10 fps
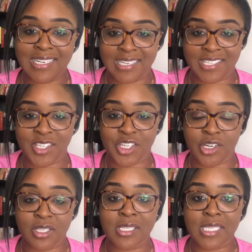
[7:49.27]

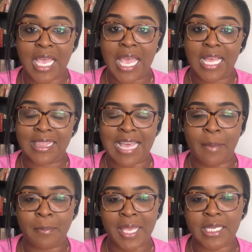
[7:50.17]
decisions
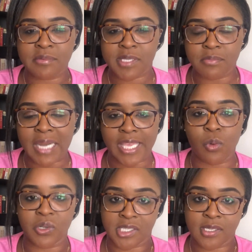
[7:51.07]
that made him seem like he
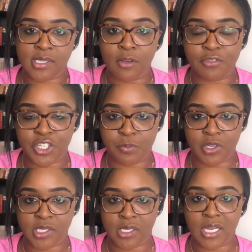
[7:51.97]
was a selfish
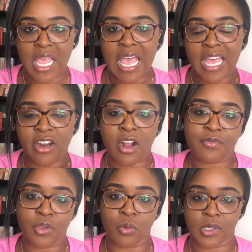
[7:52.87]
person. And her
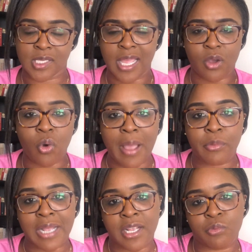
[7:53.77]
view was like, oh, I,
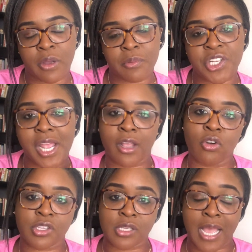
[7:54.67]
I, I wish I
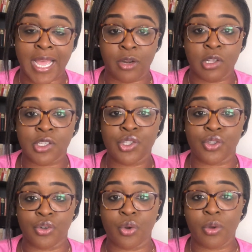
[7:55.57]
got I had gotten
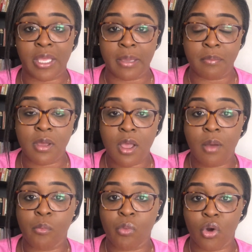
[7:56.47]
to know him
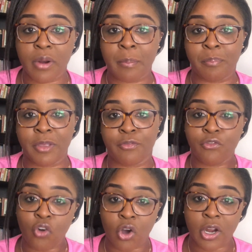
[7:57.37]
more
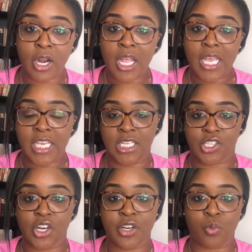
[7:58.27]
before he
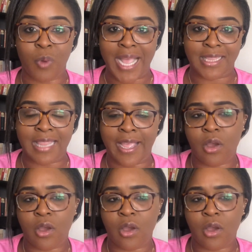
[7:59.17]
turned white. Like,